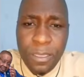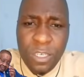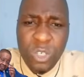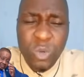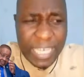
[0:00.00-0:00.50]

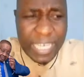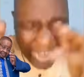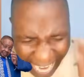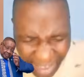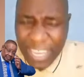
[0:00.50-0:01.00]
to
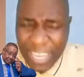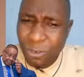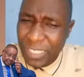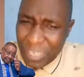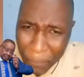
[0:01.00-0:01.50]
dive into
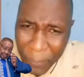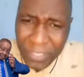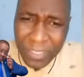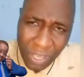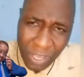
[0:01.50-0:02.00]
deepest
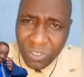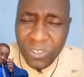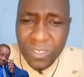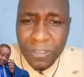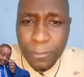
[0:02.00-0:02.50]

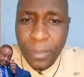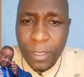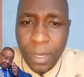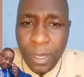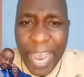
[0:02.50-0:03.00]
things
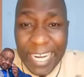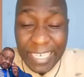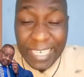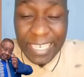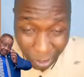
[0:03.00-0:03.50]

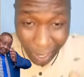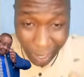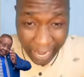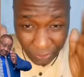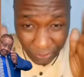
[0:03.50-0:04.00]
until
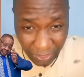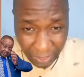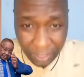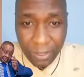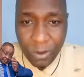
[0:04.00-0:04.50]
I
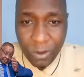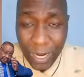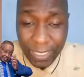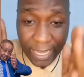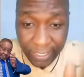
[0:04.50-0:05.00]
see
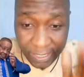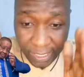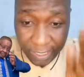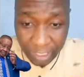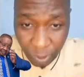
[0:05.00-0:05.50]
what
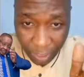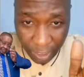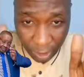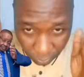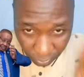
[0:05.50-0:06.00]
SKC
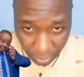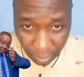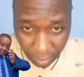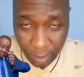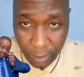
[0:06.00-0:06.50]
wanted to see
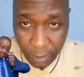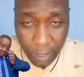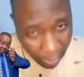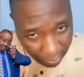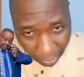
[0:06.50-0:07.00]

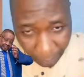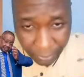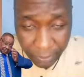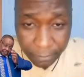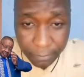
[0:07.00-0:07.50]
has
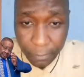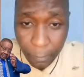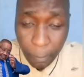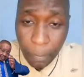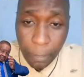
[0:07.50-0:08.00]
happened.
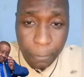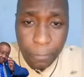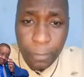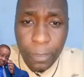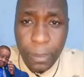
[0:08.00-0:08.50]

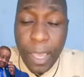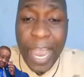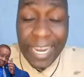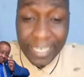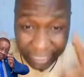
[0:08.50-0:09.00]

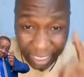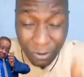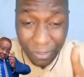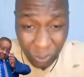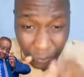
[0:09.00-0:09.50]
Until
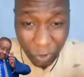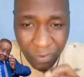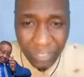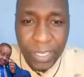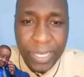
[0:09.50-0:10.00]
this
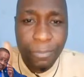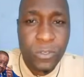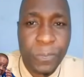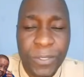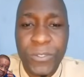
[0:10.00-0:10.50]
prophecy comes to
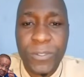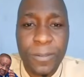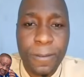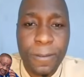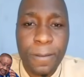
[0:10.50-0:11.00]
pass.
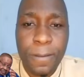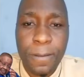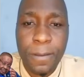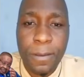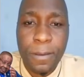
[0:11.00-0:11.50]

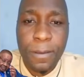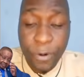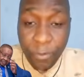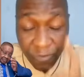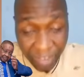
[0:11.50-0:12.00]

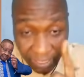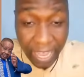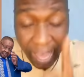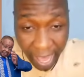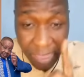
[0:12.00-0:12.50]

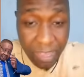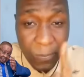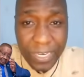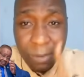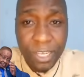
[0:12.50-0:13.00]
Professor Arthur
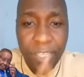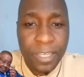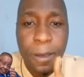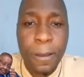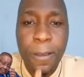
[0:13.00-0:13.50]
Peter
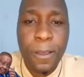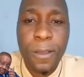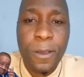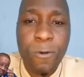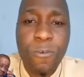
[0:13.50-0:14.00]
Mutharika
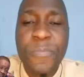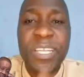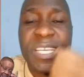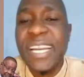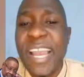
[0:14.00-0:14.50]
will be
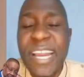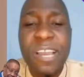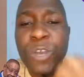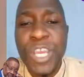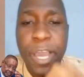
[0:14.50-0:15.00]
declared a
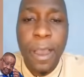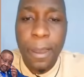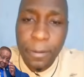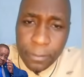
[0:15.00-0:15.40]
winner.